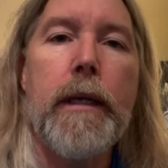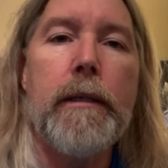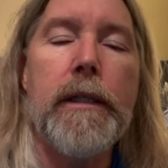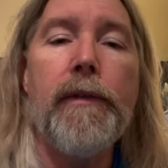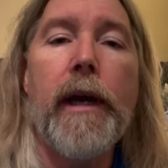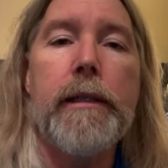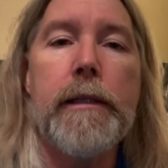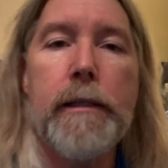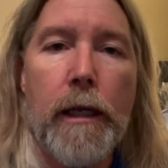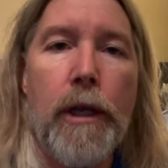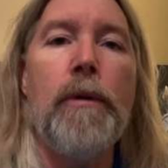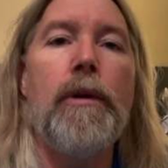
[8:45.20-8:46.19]
devices
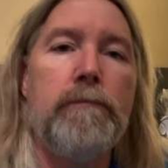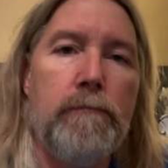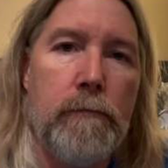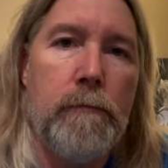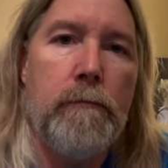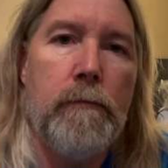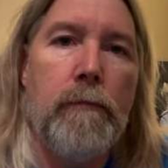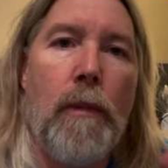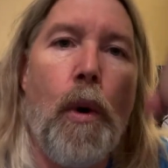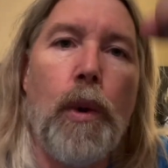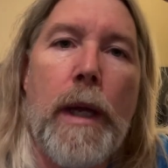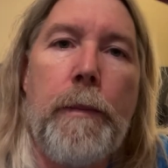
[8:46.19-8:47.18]
that you
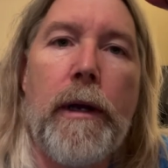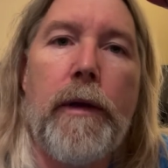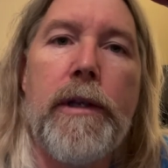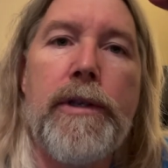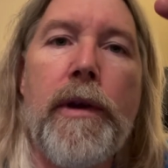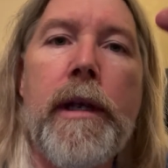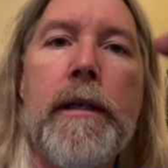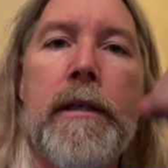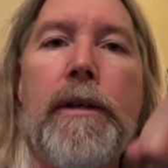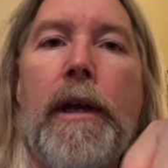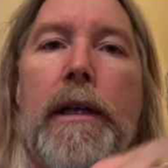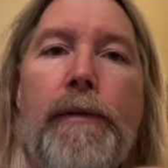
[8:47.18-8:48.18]
hold up under the strings,
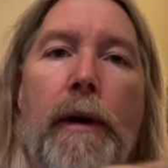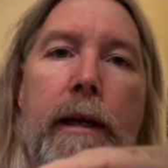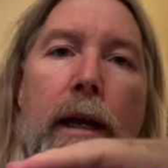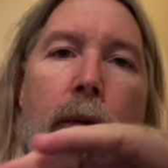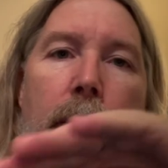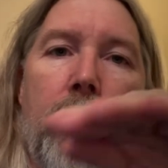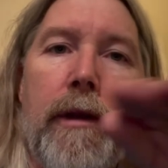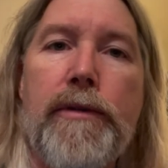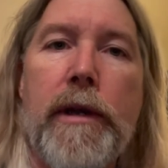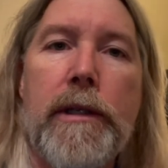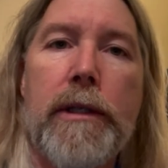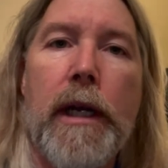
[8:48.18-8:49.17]
and you get to find out whether the
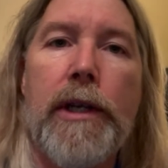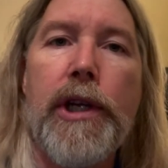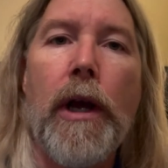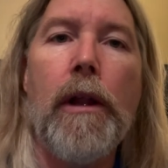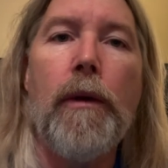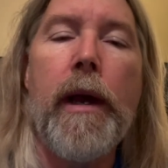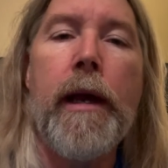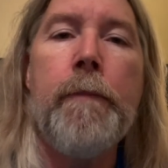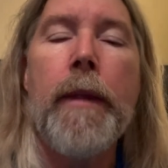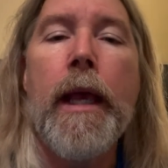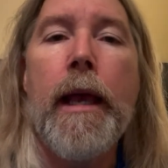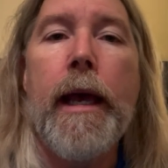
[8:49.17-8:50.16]
strings are touching all the way.
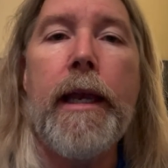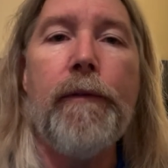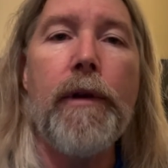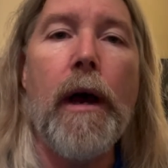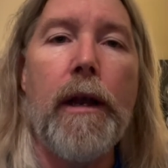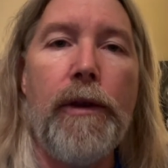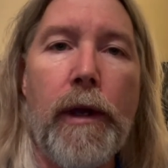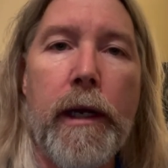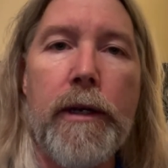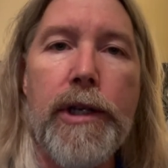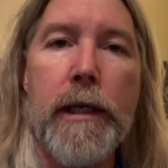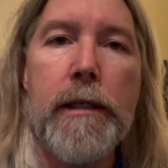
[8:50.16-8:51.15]
And if not, you can
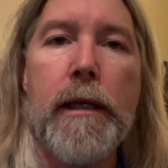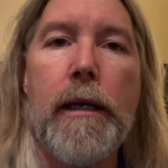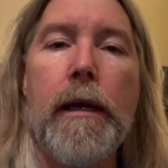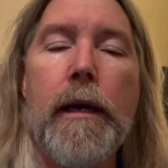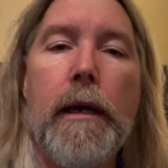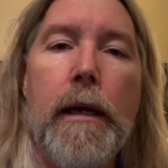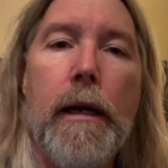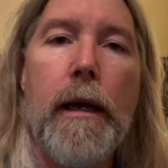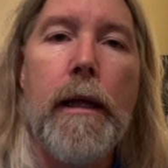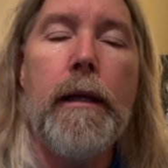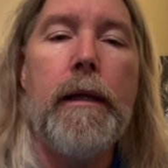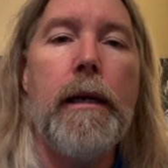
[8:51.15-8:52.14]
adjust
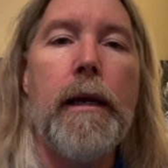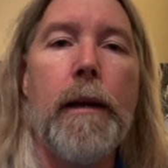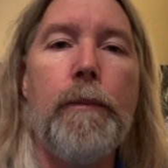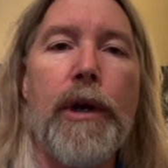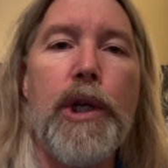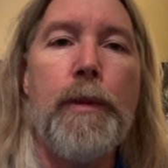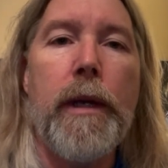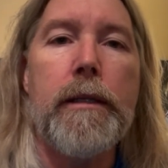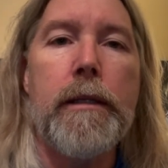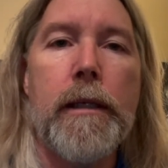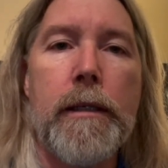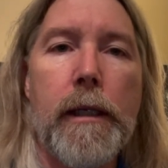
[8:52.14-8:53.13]
the bridge
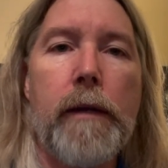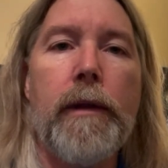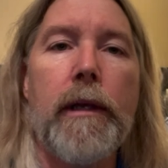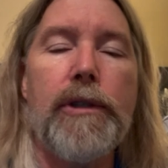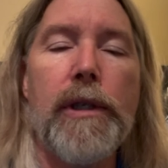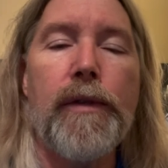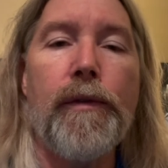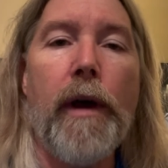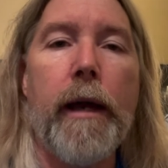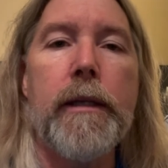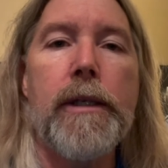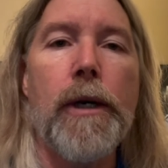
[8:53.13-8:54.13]
pieces until everything's just
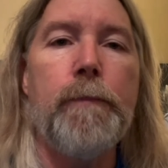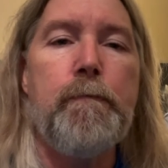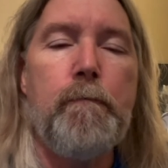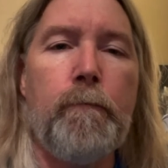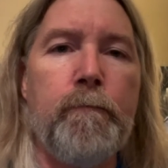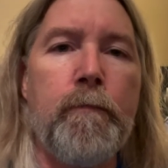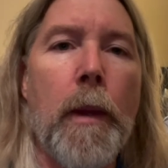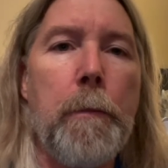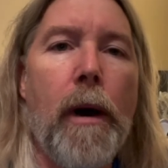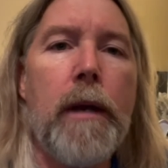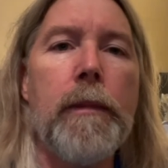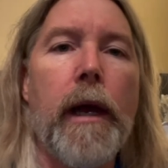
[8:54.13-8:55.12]
fine. So
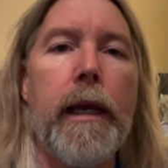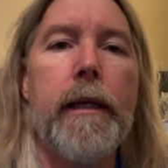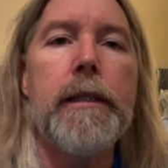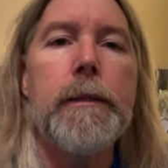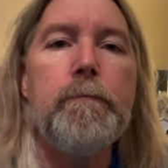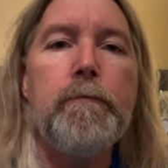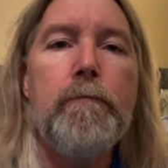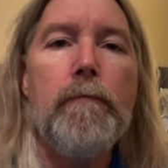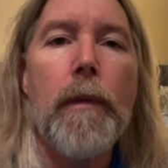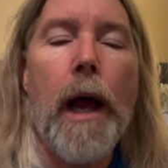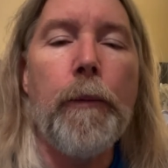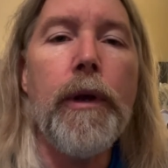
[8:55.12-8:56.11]
bottom line is,
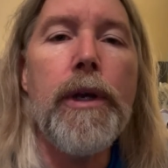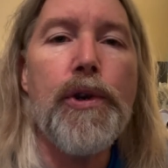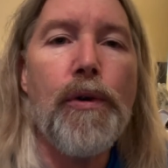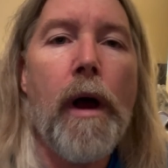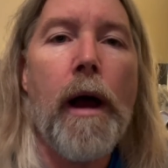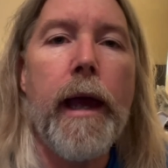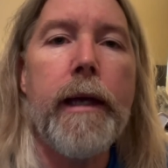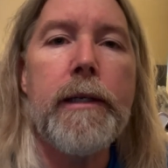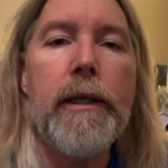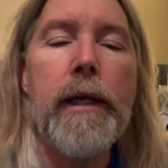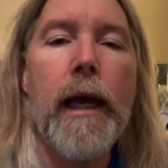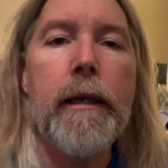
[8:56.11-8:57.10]
I'm going to try
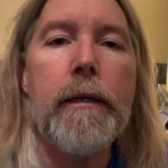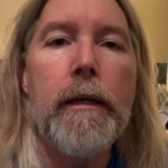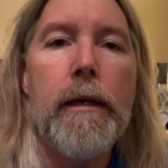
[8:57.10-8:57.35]
to get